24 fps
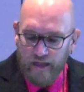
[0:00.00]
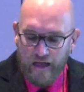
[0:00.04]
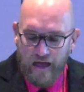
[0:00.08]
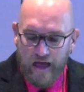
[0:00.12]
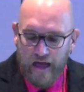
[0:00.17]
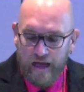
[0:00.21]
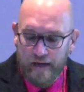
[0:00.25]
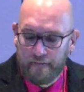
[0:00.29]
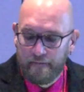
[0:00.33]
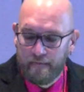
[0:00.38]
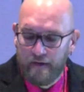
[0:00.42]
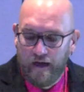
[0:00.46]

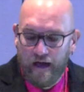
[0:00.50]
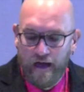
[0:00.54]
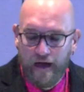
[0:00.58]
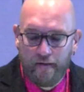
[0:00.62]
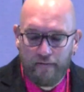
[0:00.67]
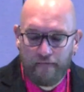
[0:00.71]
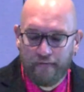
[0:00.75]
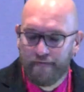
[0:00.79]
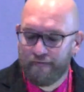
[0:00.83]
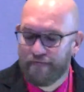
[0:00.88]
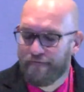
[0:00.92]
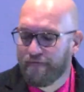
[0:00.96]

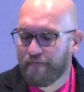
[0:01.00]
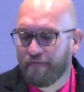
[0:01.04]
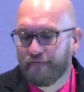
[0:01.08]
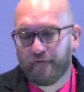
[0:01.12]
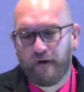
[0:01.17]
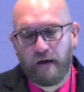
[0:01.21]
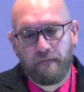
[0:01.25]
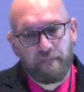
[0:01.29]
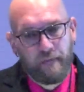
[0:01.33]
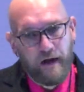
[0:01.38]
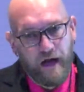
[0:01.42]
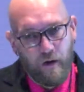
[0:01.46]

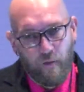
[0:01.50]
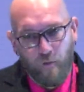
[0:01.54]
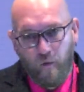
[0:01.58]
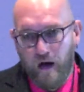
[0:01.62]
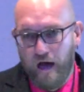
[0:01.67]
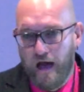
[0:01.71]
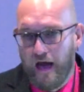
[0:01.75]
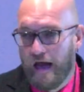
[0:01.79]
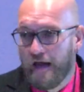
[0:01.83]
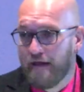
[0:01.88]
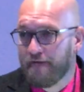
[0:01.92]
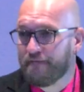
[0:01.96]
From my
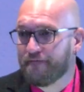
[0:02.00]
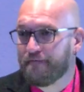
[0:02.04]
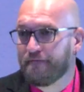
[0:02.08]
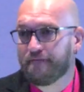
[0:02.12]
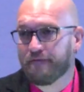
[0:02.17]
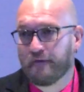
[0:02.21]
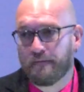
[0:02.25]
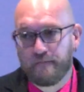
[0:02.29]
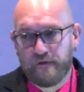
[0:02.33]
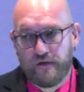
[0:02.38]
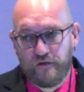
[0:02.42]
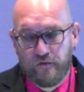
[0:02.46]
wife,
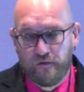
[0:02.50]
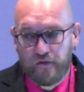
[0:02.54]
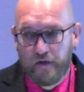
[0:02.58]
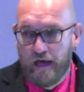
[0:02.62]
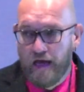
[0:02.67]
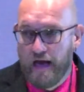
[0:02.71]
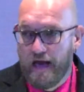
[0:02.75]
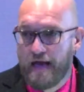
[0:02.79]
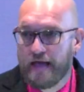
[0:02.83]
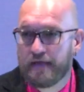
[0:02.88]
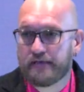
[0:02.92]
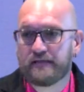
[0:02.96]
from you
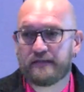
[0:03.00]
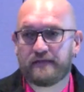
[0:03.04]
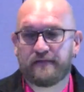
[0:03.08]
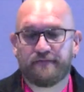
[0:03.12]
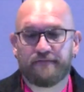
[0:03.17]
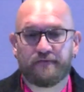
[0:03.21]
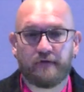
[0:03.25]
guys,